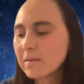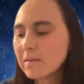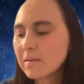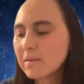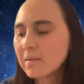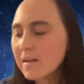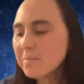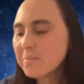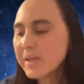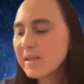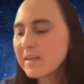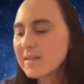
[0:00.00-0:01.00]
The sun
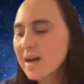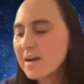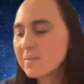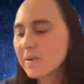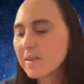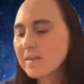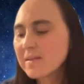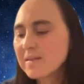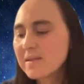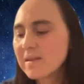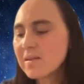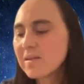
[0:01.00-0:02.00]
peeked out with its
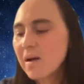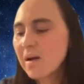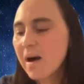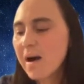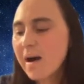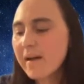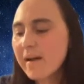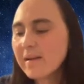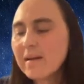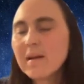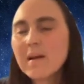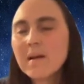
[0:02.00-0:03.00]
single
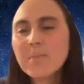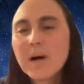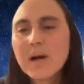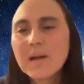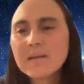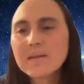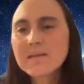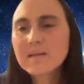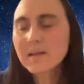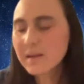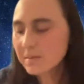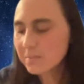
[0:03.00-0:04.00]
eye behind a
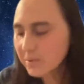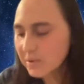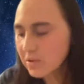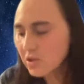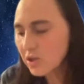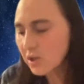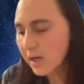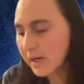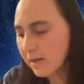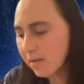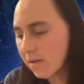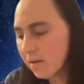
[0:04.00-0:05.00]
slate blue
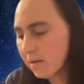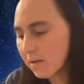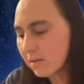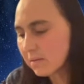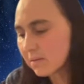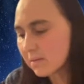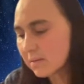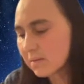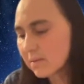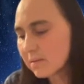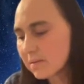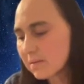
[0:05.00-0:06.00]
triangle.
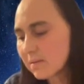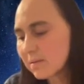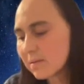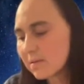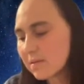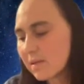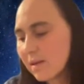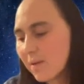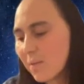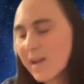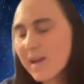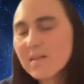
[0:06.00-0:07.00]

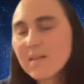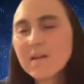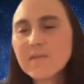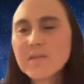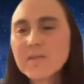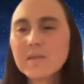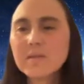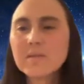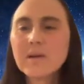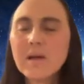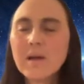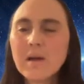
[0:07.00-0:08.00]
When I loved
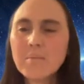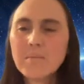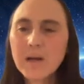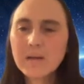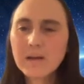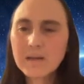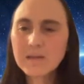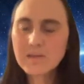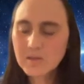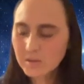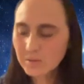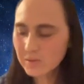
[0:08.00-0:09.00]
you, mine eye
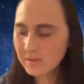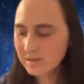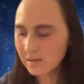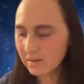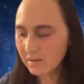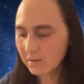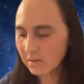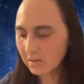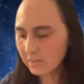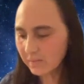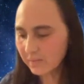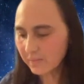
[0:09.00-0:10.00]
too was single,
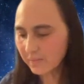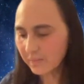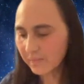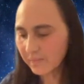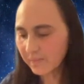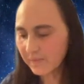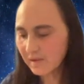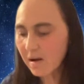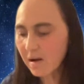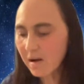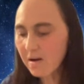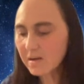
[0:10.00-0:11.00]
the
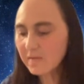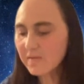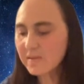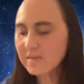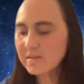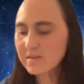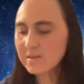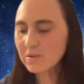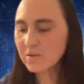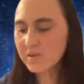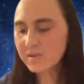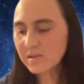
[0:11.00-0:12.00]
heart of this,
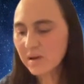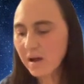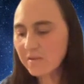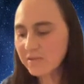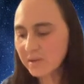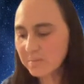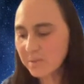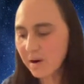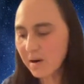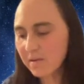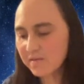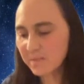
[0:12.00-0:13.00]
or the sovereign
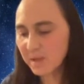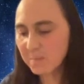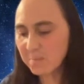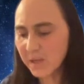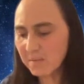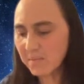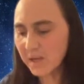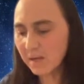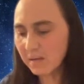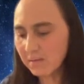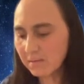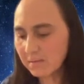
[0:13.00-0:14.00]
part of me
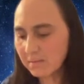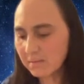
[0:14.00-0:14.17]
beaming.